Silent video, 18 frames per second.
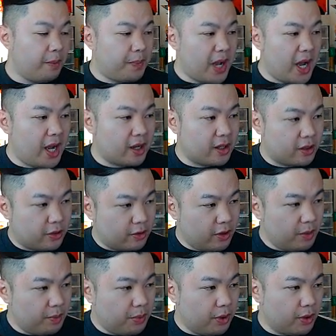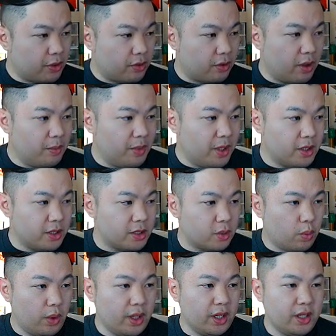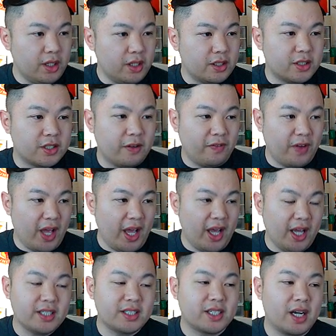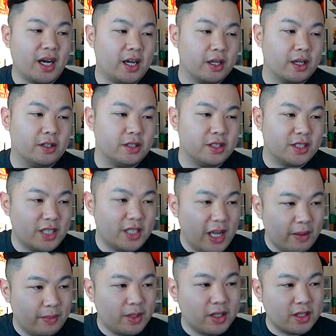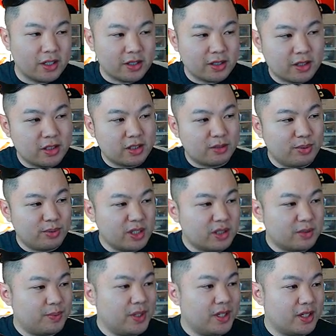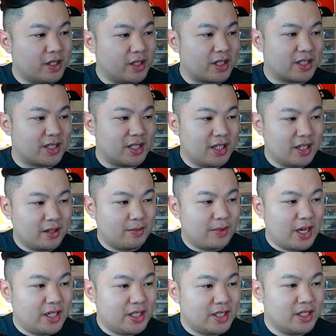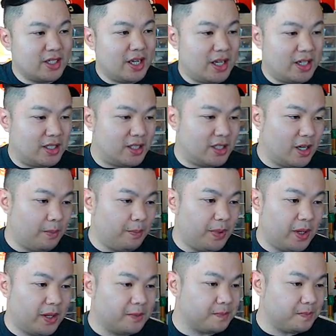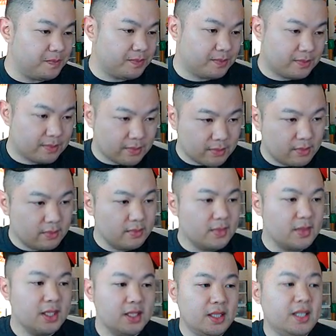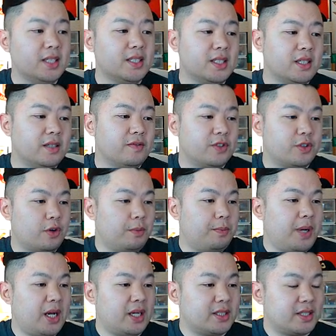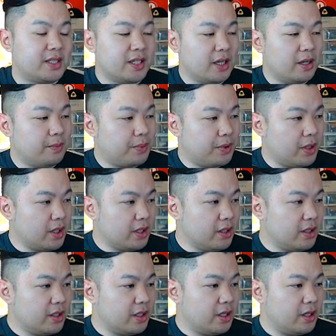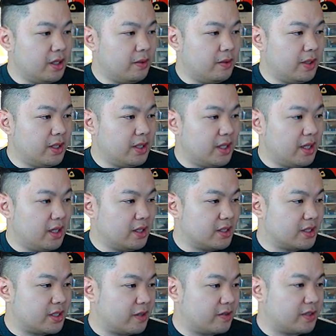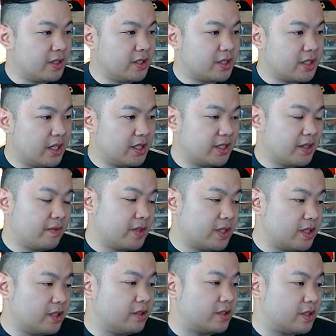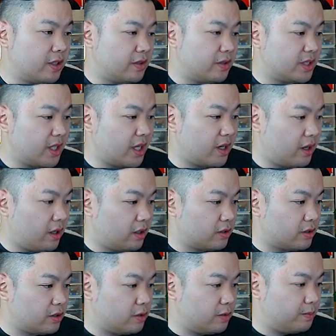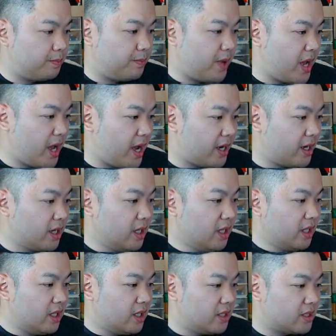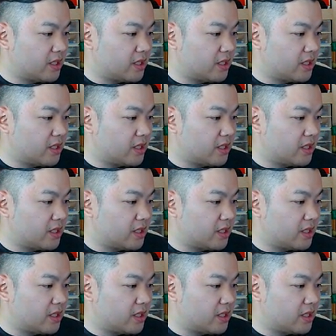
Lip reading: Right back, 3.3 million, 20 years of age, got good stamina, good sprint speed, good acceleration and jumping. Decent enough short passing, and pretty good, in the other stuff. Starts out at 72, so it's not all too bad.